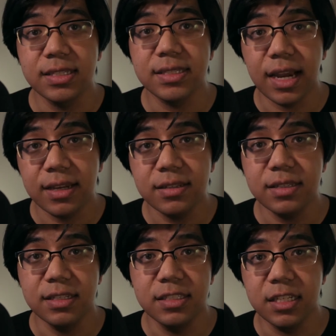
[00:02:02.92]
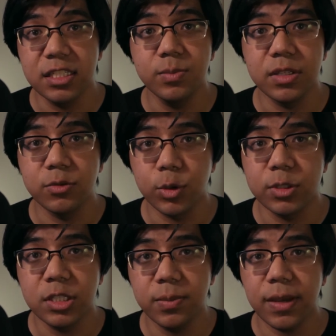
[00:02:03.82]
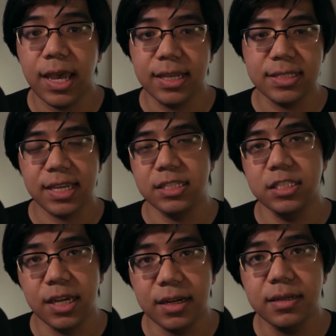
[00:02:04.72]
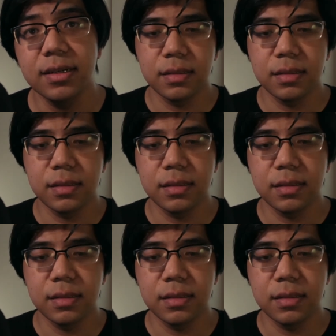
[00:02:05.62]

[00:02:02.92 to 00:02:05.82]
styles and systems of swordsmanship as I can share.